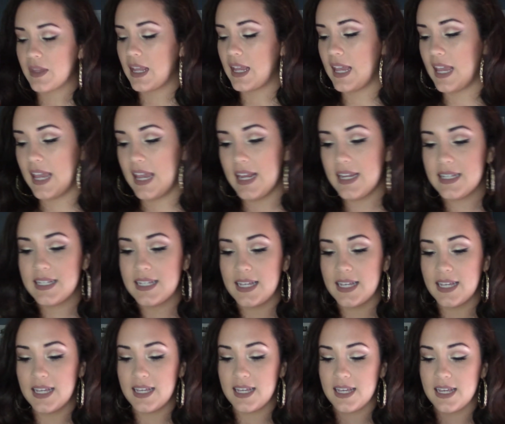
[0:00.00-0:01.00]
It
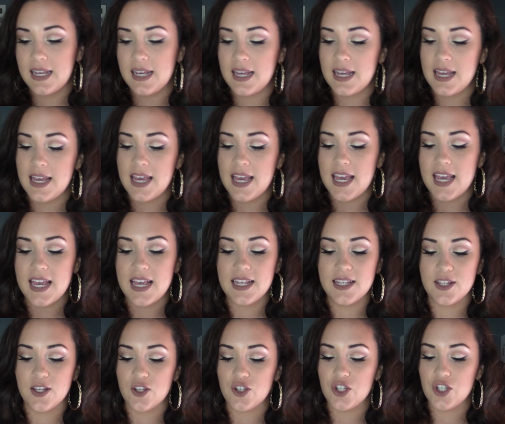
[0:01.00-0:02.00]

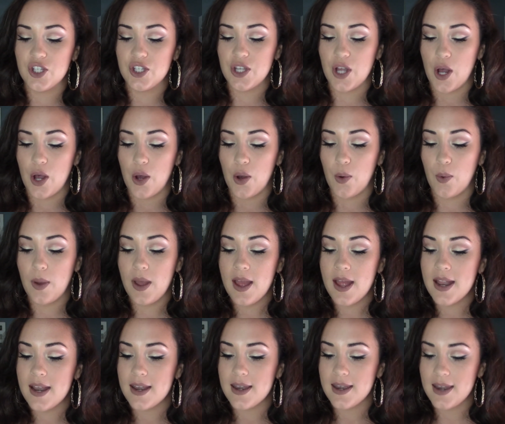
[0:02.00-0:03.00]
is so
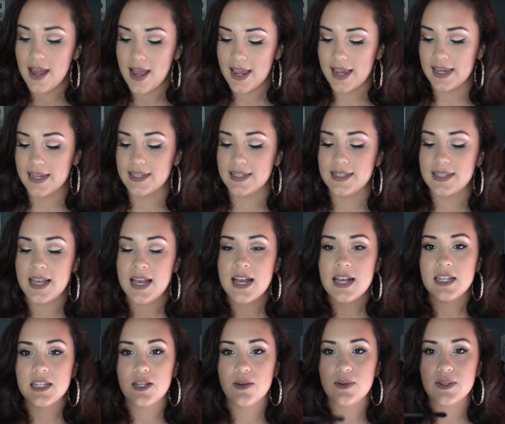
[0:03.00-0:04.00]
nice.
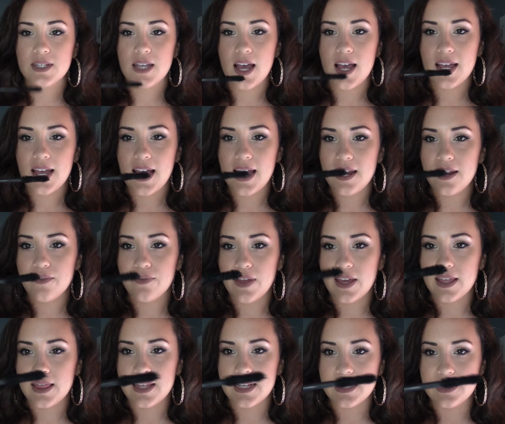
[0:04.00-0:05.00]
So it's got kind of
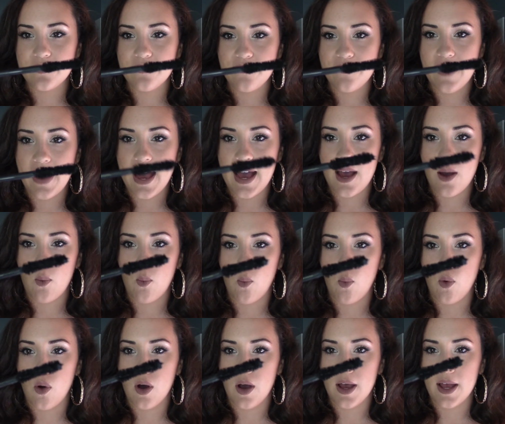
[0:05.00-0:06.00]
like this fat
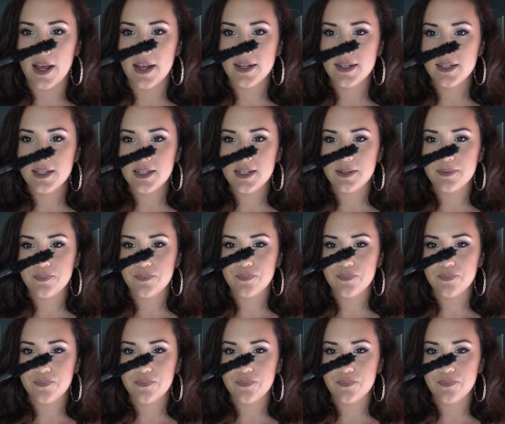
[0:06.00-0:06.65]
wand.